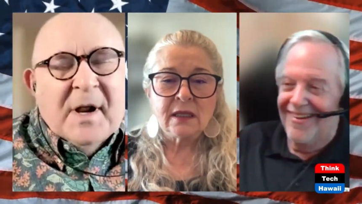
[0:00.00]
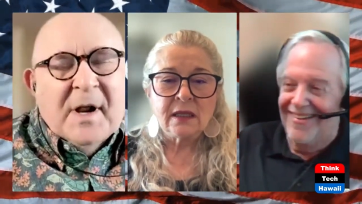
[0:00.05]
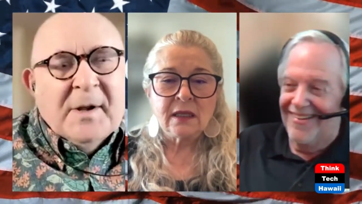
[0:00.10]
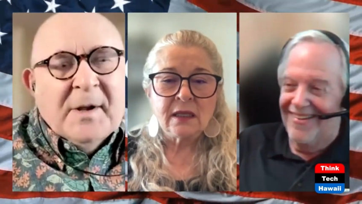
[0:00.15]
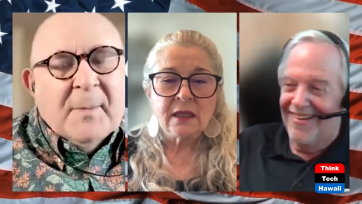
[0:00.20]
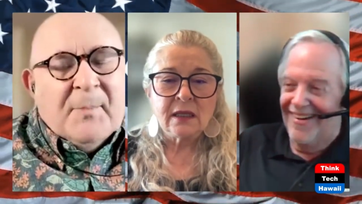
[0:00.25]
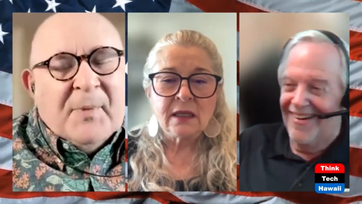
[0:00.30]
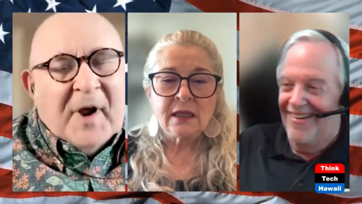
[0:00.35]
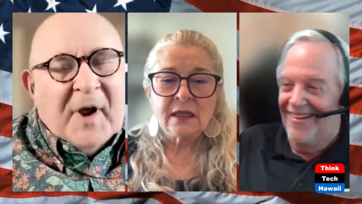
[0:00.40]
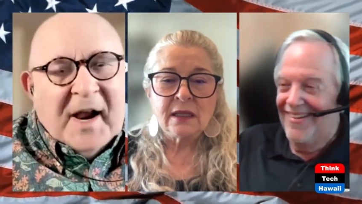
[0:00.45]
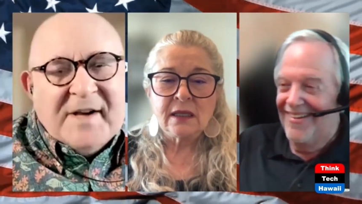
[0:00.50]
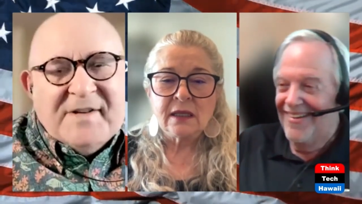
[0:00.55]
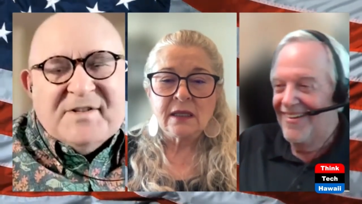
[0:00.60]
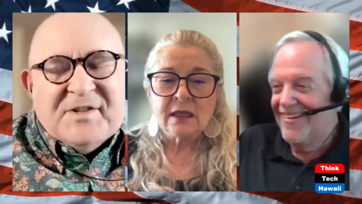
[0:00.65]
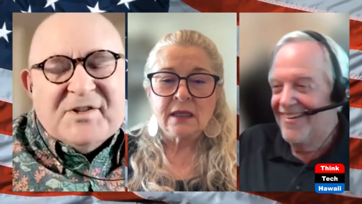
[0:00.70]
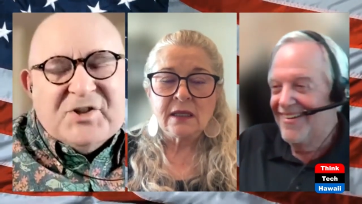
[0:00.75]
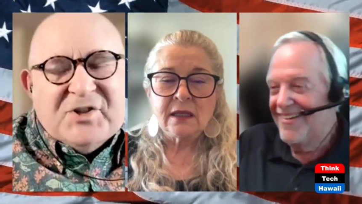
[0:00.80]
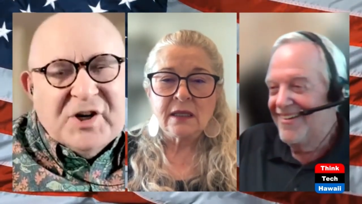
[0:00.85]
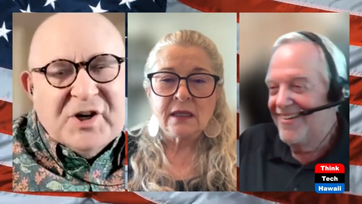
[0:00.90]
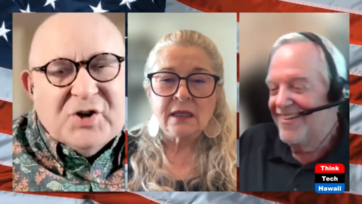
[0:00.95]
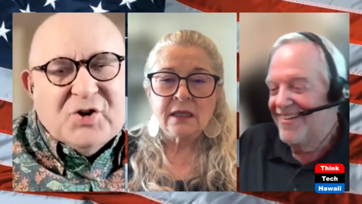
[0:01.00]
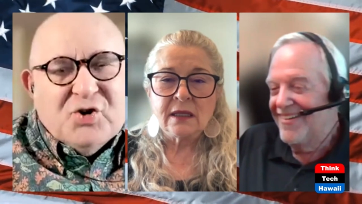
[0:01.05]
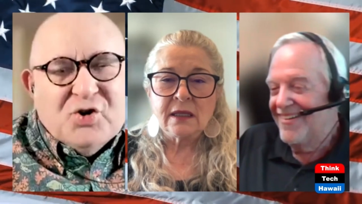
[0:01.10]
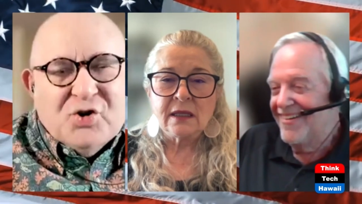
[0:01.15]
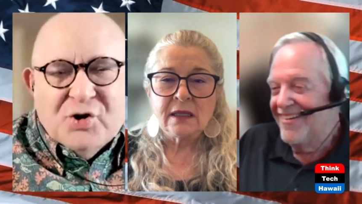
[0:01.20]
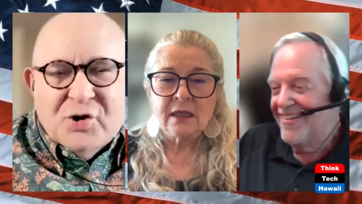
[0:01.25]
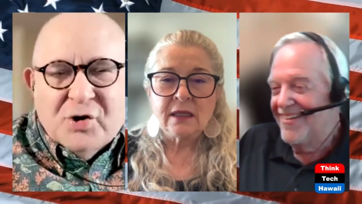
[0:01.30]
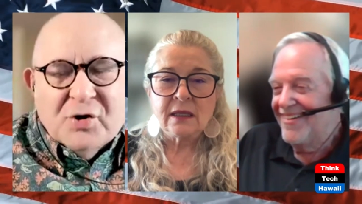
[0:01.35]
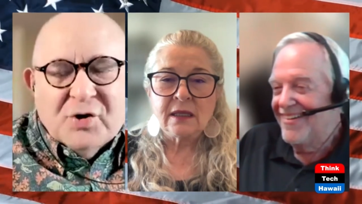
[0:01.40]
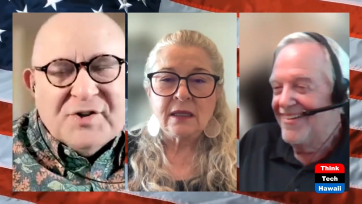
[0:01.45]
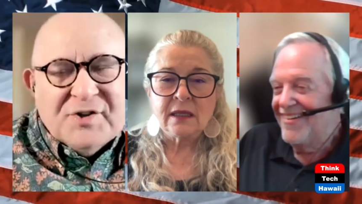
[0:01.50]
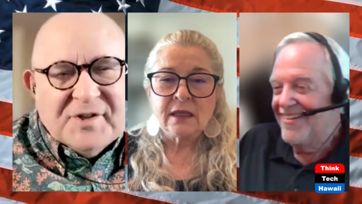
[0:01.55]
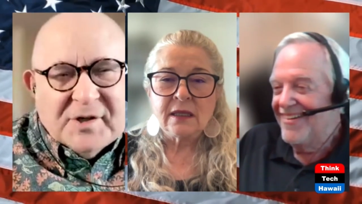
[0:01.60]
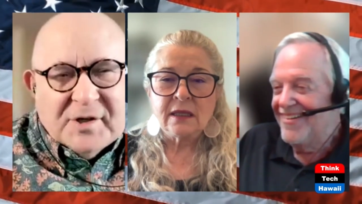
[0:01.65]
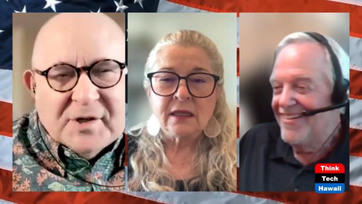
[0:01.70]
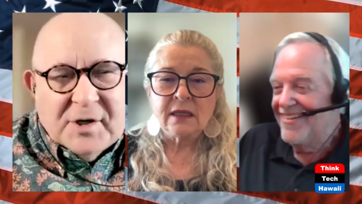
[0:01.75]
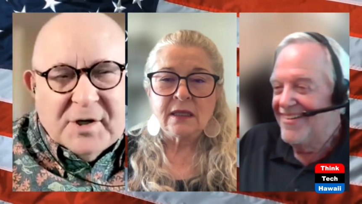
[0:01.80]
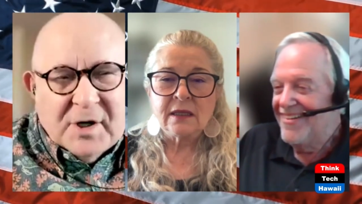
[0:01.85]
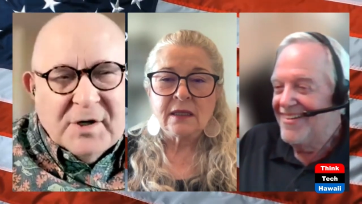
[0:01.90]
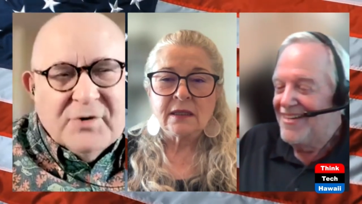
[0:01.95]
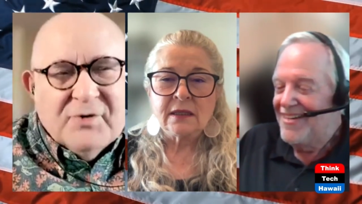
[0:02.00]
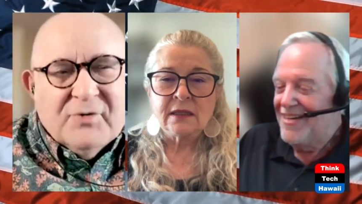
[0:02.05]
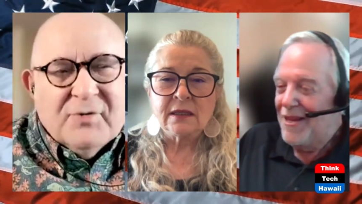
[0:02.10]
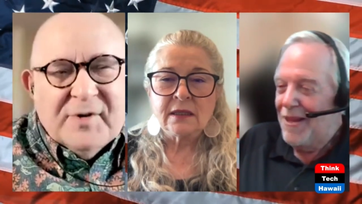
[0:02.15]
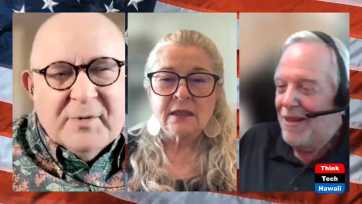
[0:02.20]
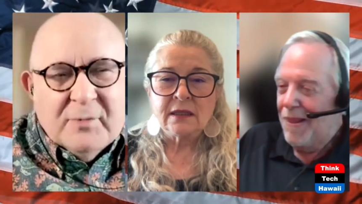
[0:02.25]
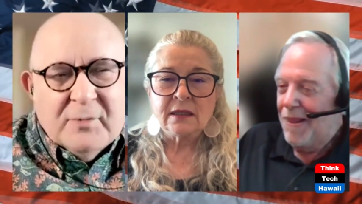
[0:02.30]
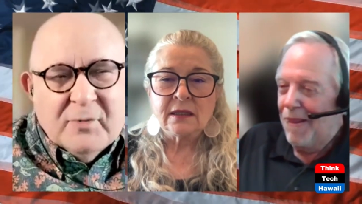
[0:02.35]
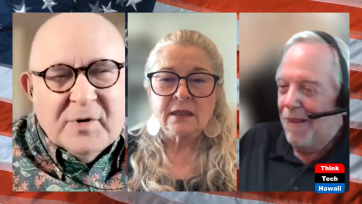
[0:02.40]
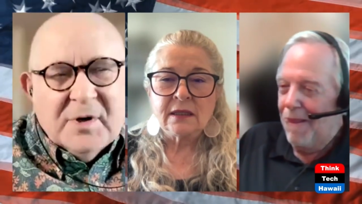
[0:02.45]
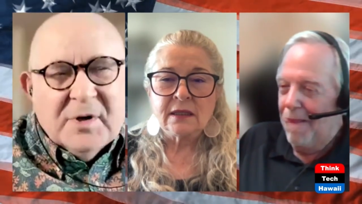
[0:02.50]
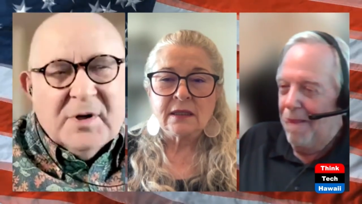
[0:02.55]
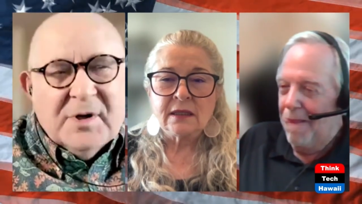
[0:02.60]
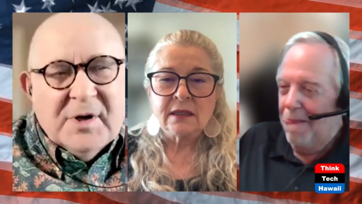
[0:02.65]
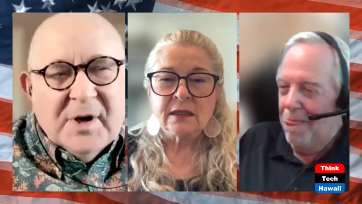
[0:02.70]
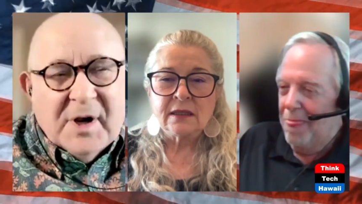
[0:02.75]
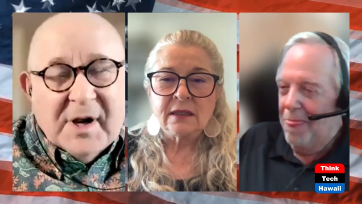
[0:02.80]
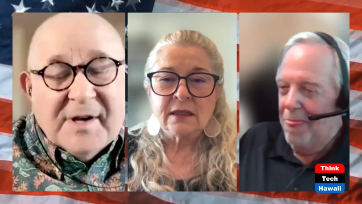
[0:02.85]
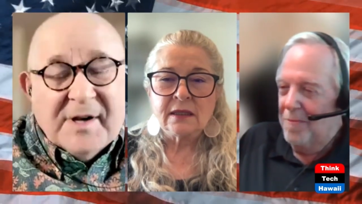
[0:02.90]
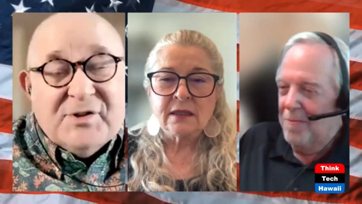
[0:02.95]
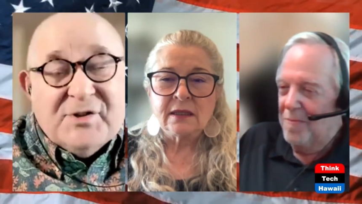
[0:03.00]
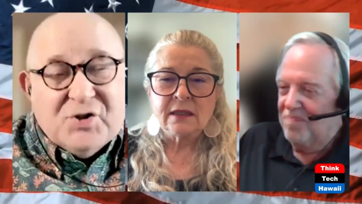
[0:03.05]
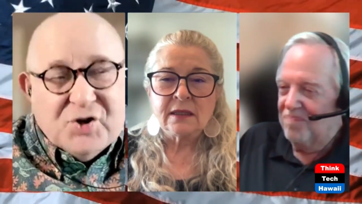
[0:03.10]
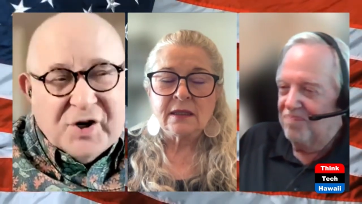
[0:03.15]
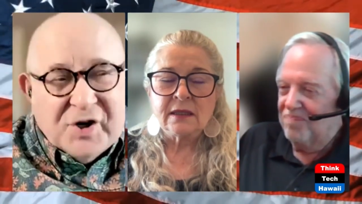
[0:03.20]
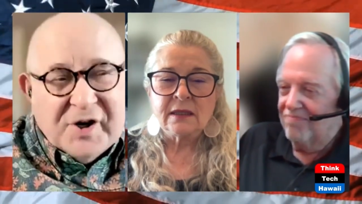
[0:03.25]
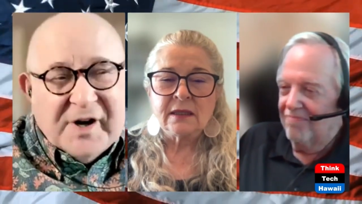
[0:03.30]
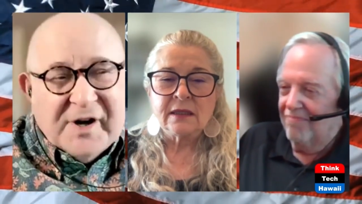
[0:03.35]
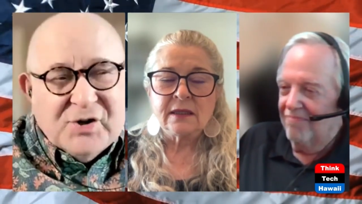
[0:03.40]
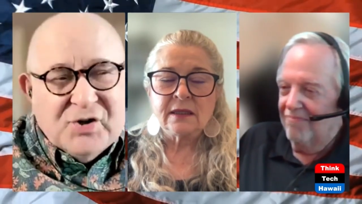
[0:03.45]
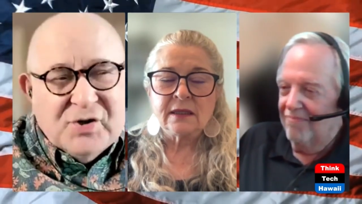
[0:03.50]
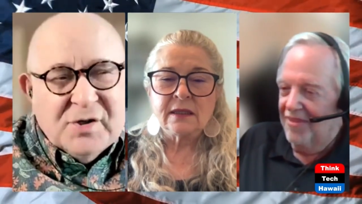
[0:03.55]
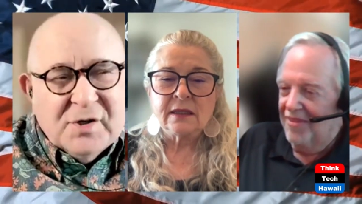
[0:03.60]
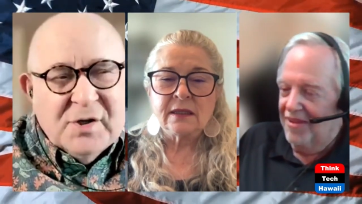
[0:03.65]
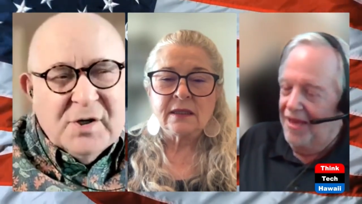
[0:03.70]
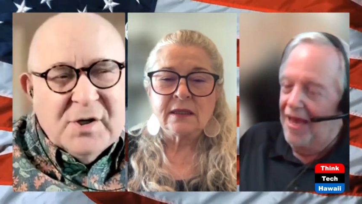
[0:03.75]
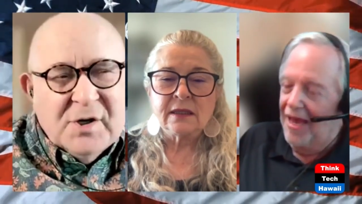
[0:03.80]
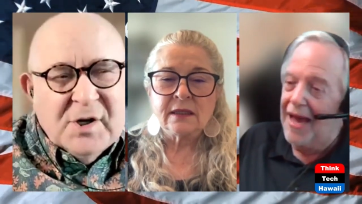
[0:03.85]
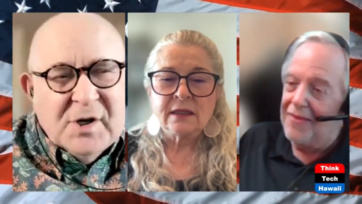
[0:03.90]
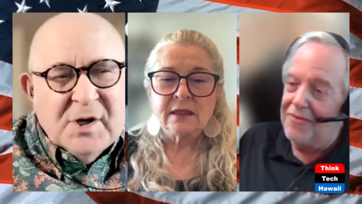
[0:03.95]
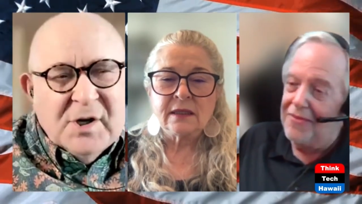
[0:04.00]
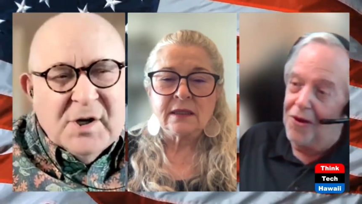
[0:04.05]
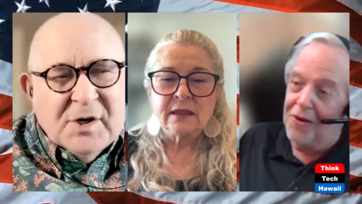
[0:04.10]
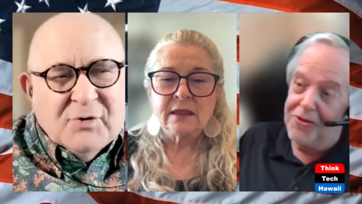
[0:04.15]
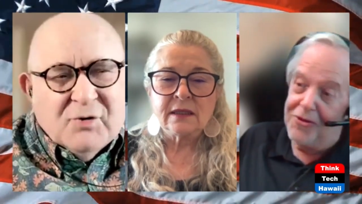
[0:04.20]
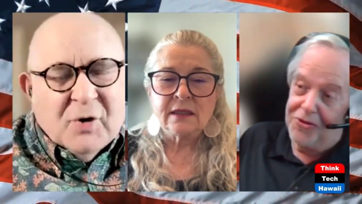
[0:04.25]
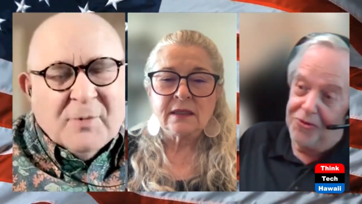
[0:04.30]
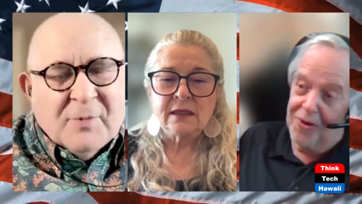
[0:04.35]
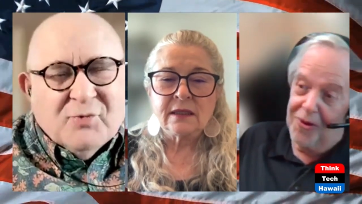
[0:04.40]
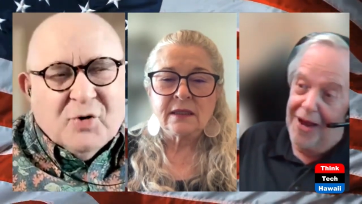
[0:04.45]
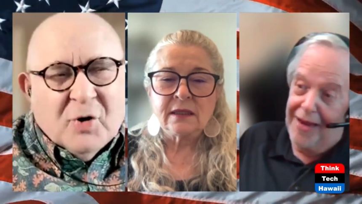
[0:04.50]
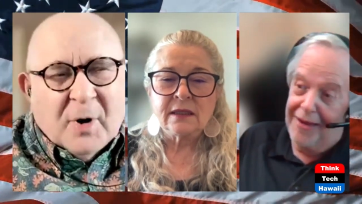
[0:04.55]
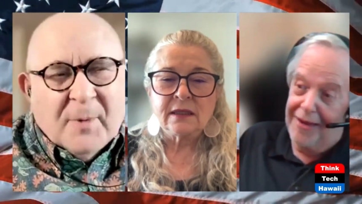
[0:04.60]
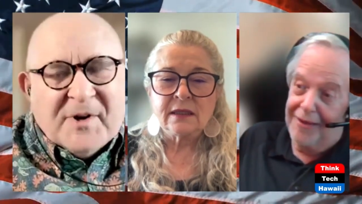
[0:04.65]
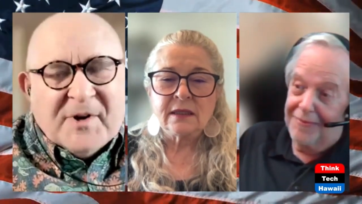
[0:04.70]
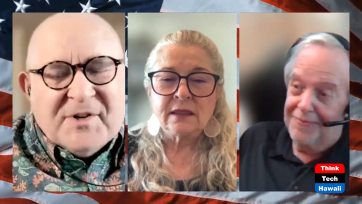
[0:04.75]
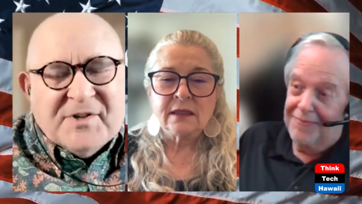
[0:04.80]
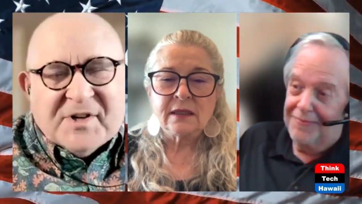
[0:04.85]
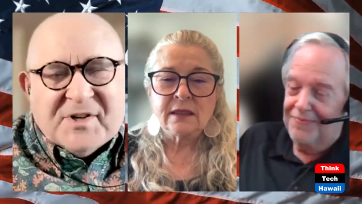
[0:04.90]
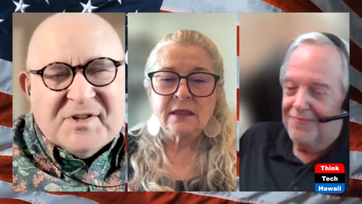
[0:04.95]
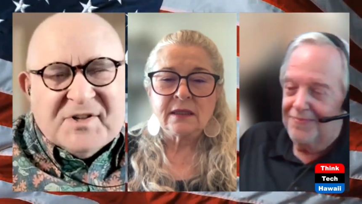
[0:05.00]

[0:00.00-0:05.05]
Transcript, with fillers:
Speaker 1: in the past 6 years, the country really has changed. Yeah, no, Trump has